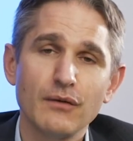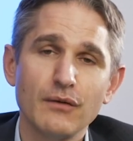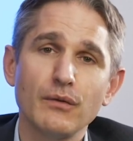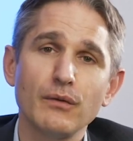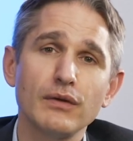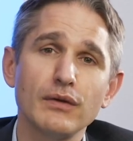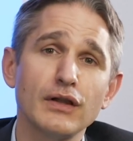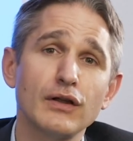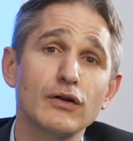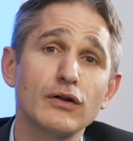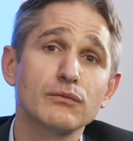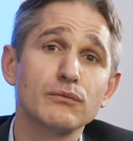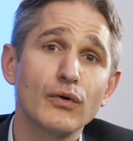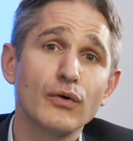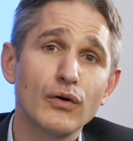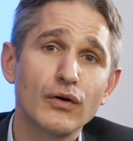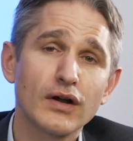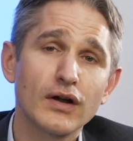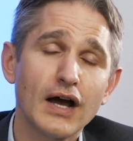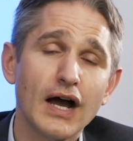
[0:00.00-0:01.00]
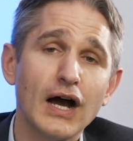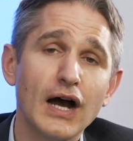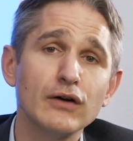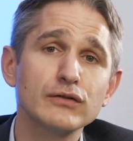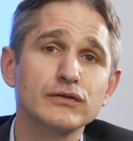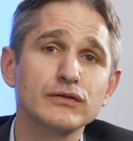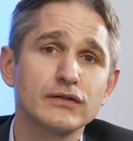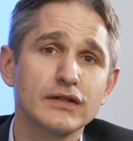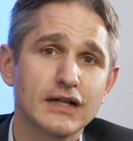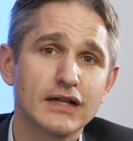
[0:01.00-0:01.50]
We will learn more
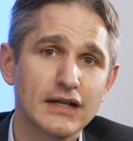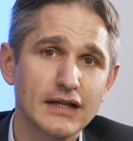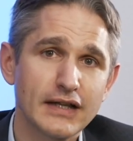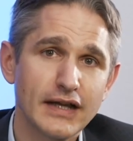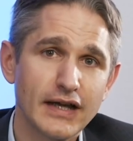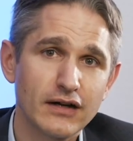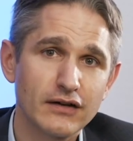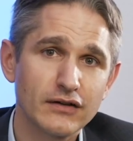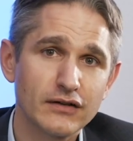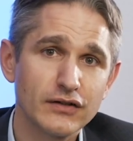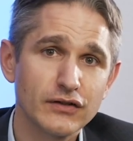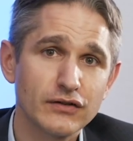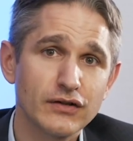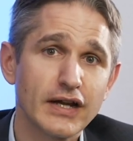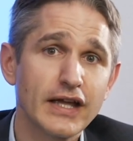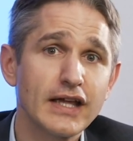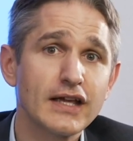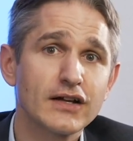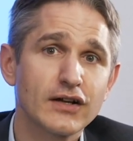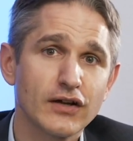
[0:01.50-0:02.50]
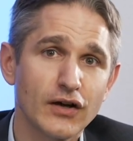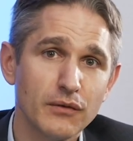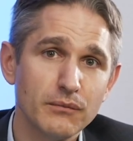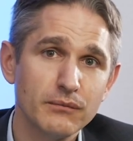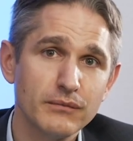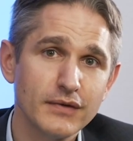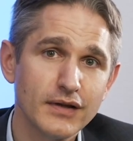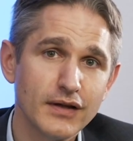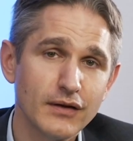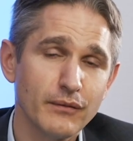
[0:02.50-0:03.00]
how to declare your
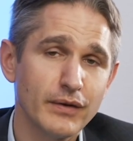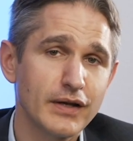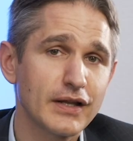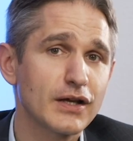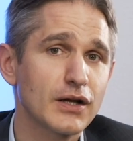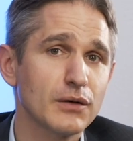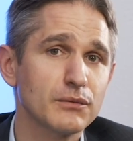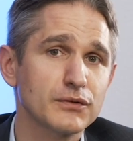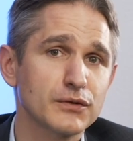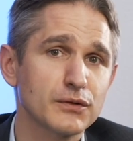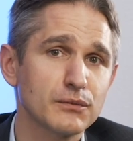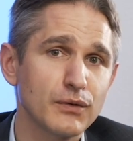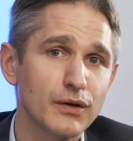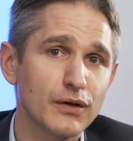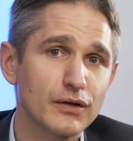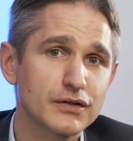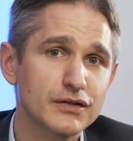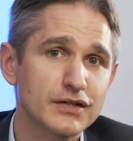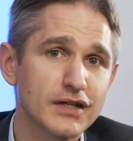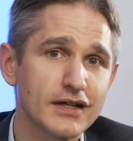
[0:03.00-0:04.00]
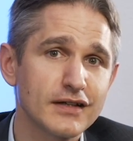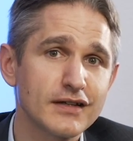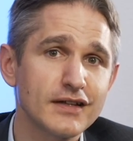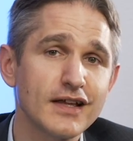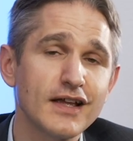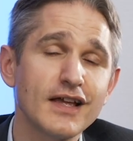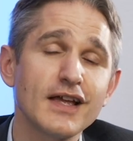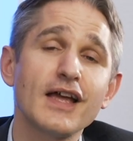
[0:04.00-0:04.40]
income when it comes to blockchain,